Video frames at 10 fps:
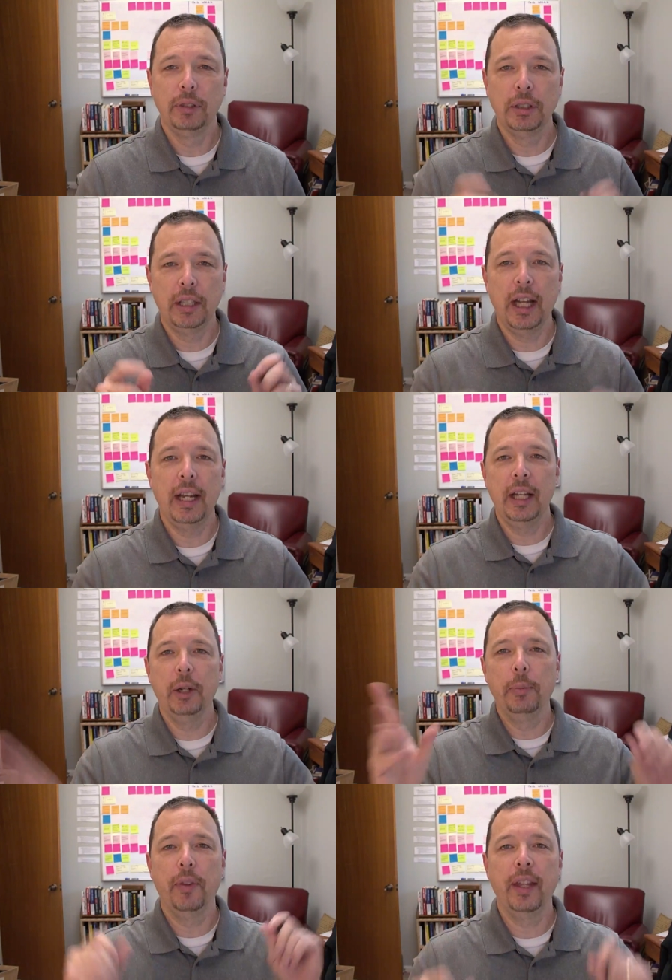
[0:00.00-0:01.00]
just kind of
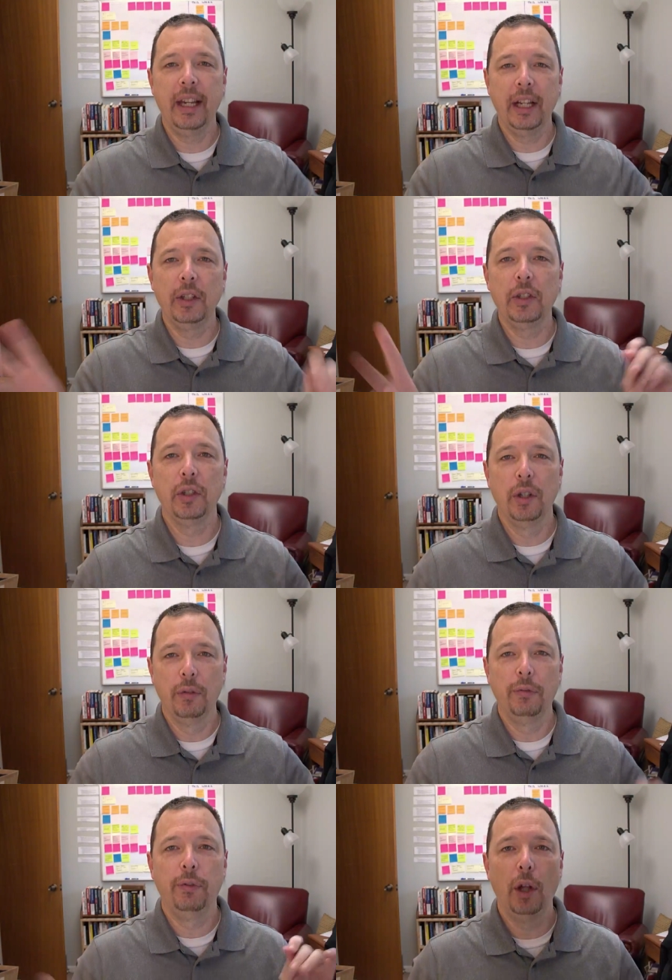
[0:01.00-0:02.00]
helps things
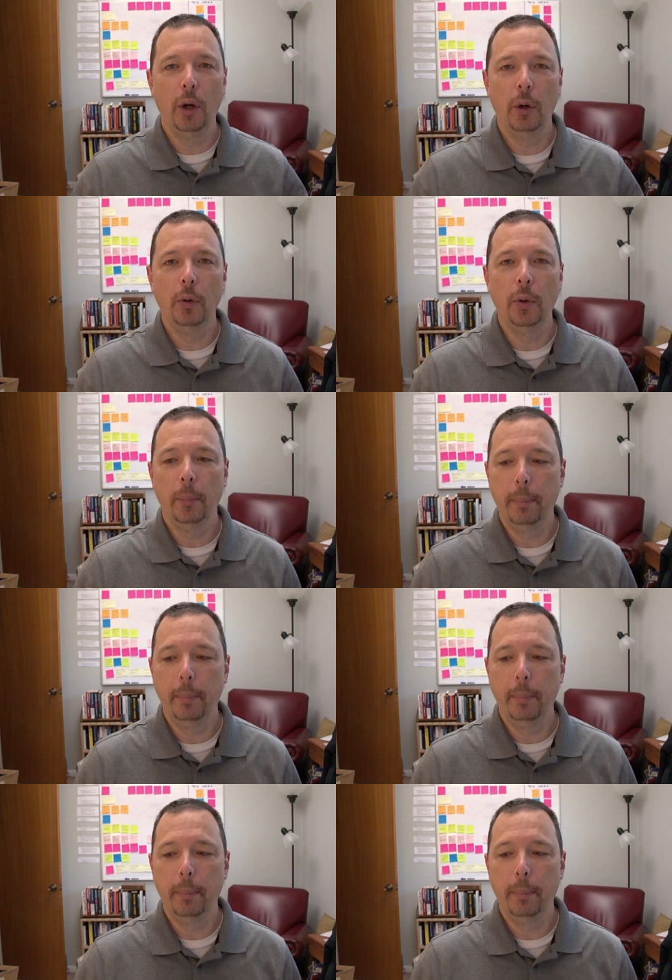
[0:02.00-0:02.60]
flow